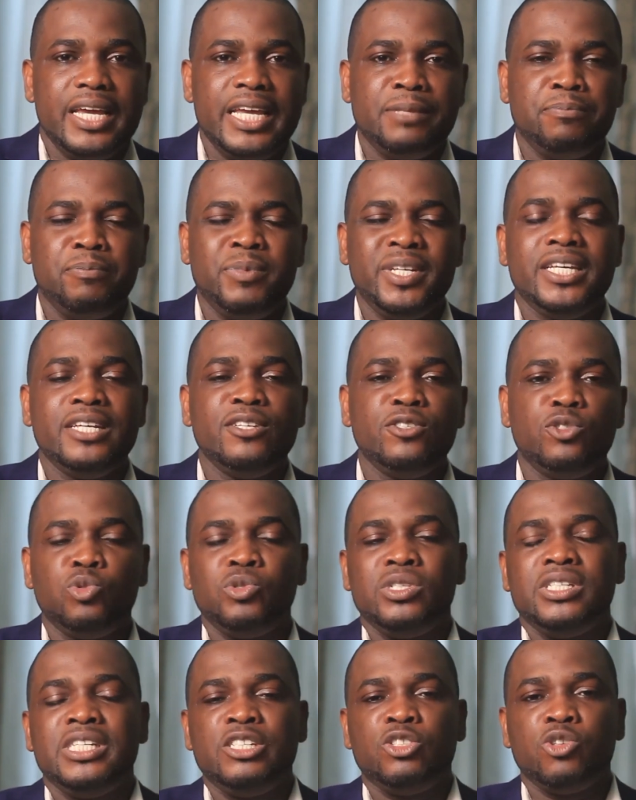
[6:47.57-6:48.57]
It begins
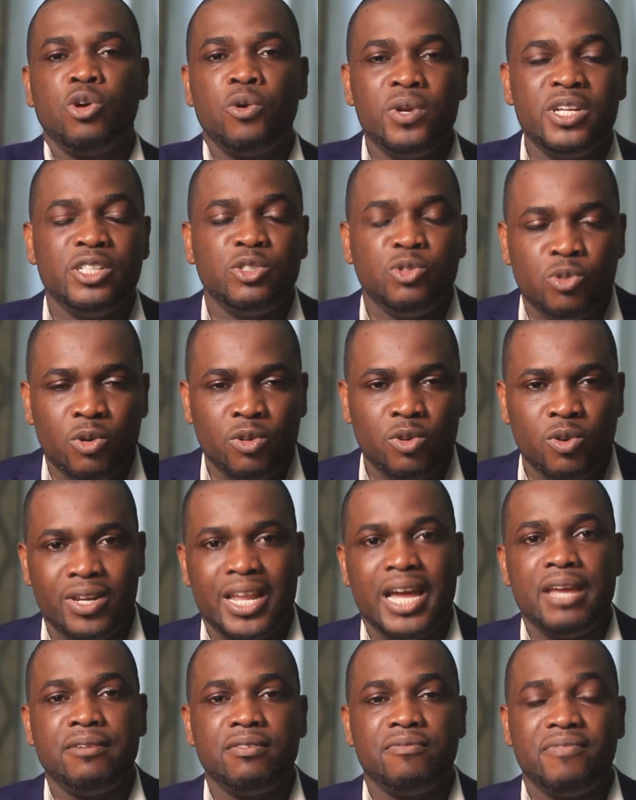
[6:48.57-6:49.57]
to deteriorate your
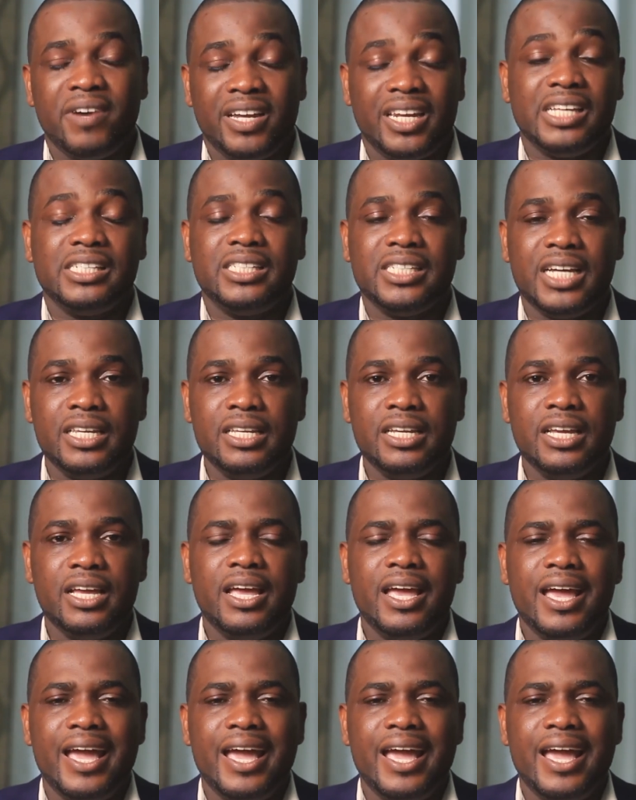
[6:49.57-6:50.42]
life financially,